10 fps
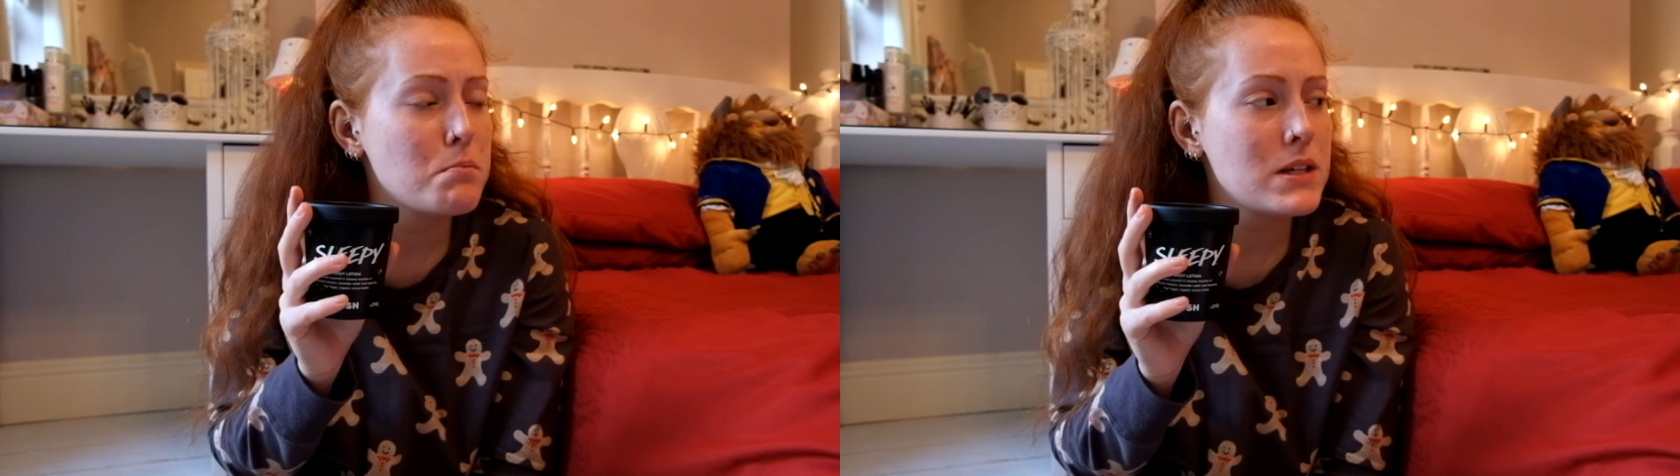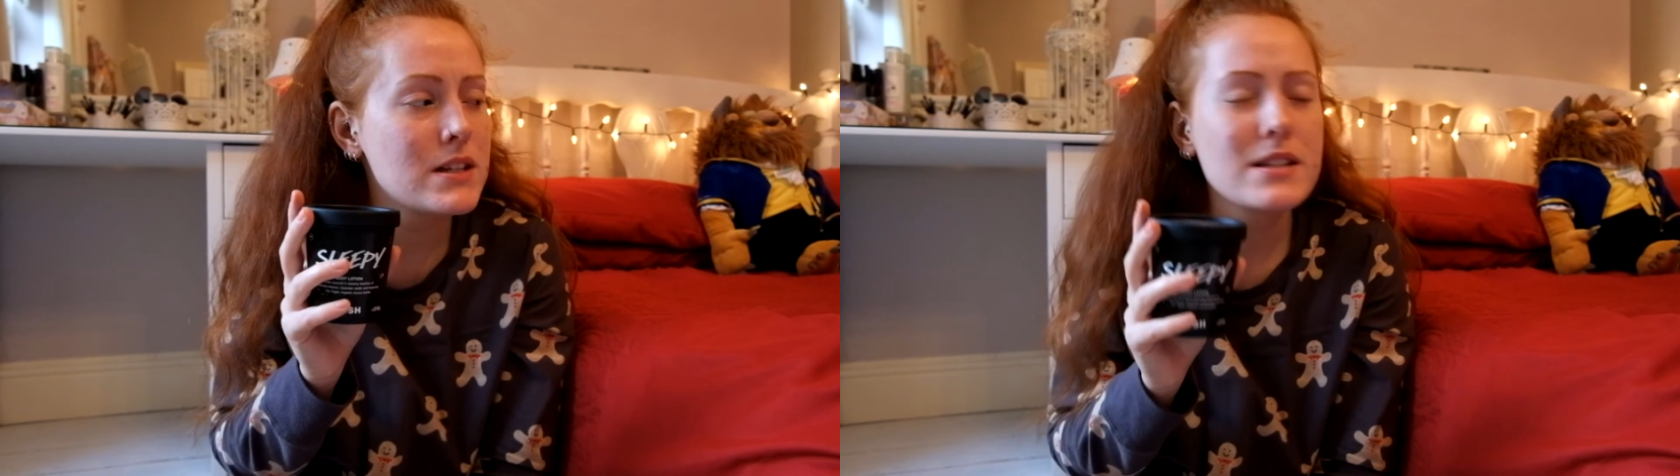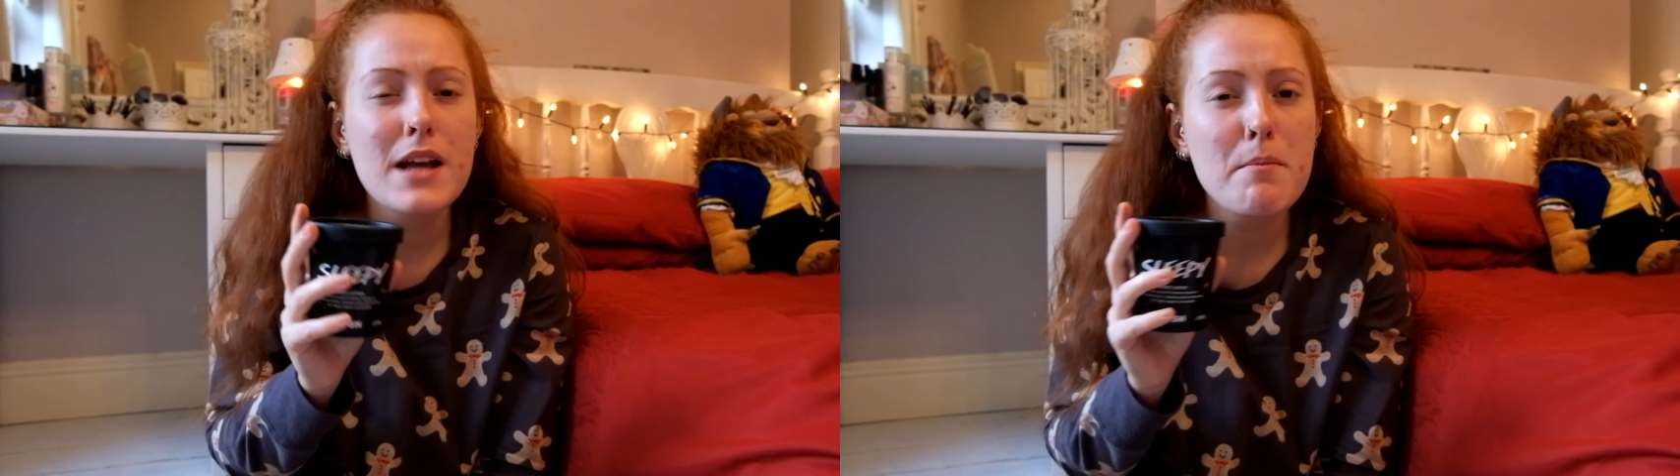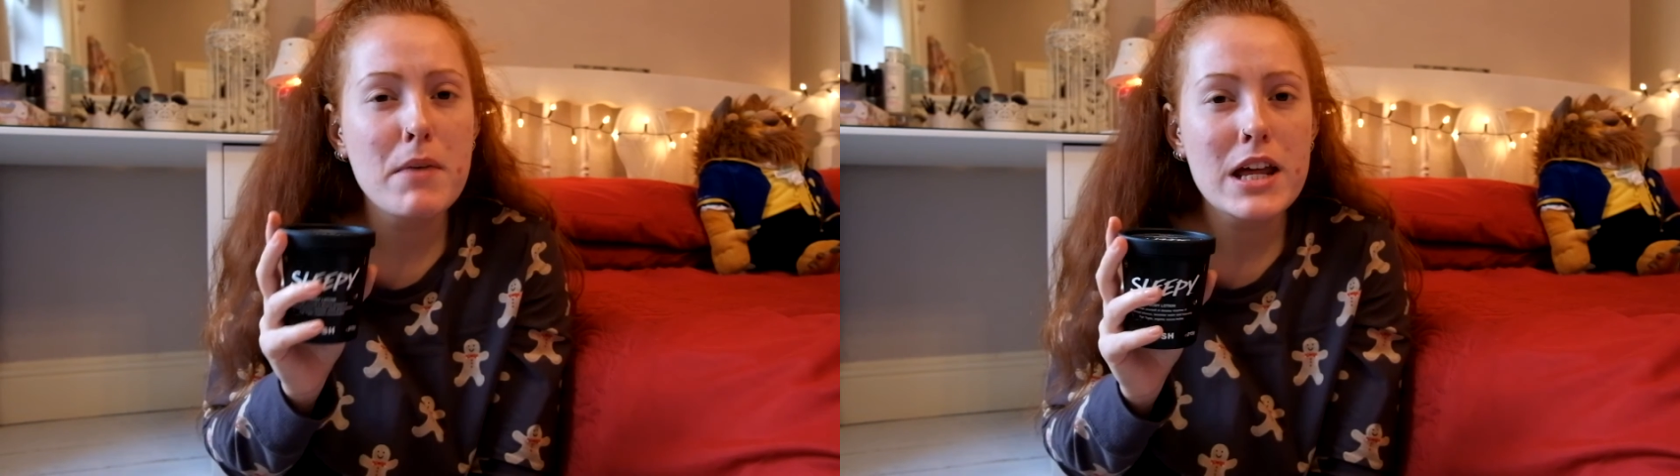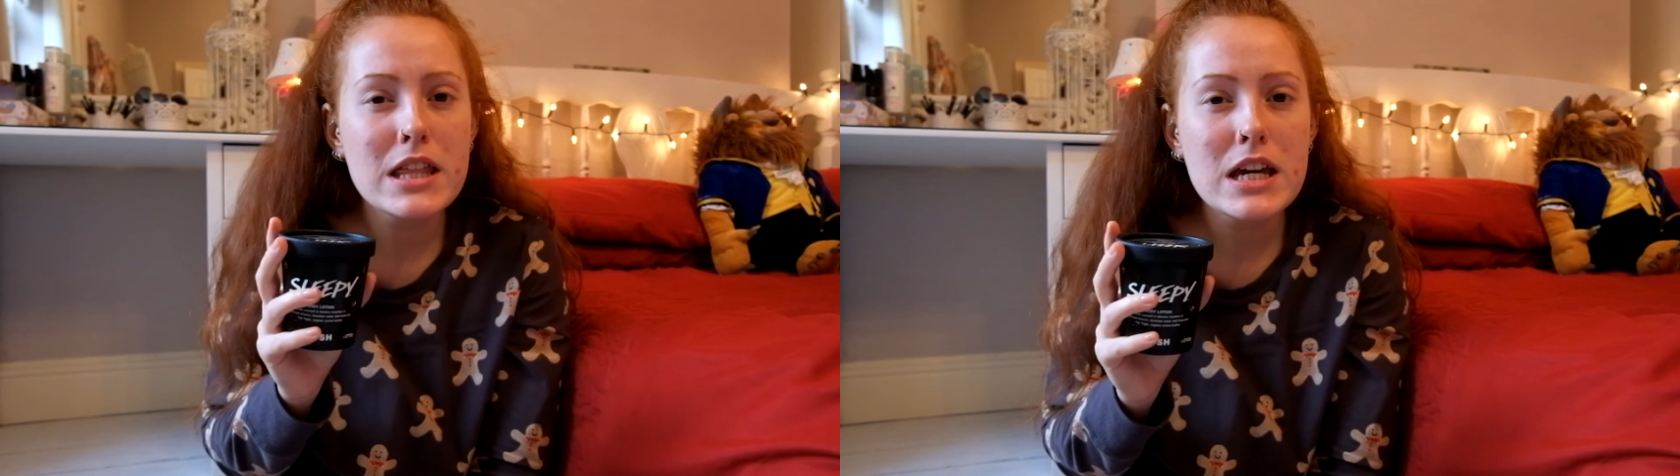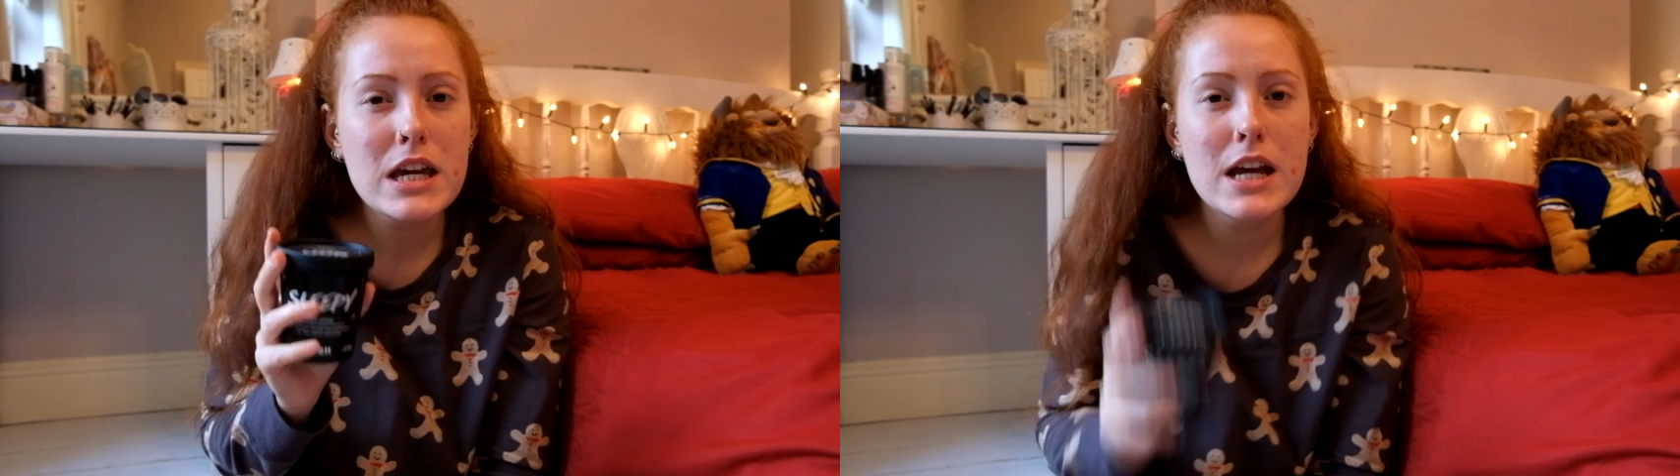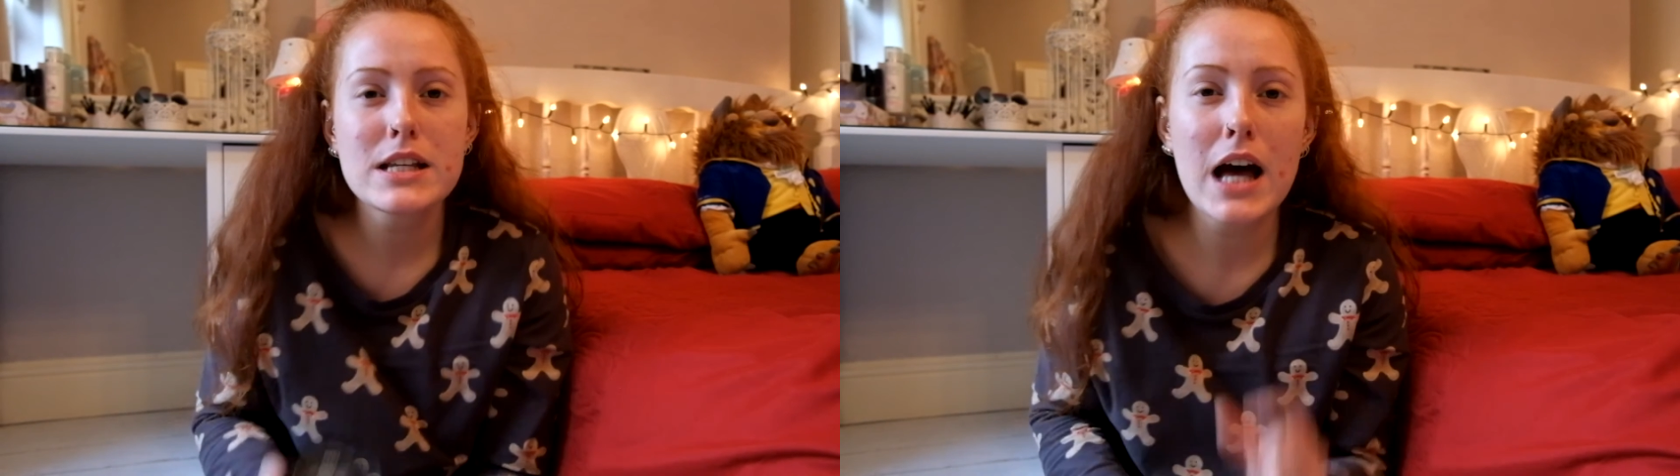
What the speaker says: Mr. Sandman, I think it is.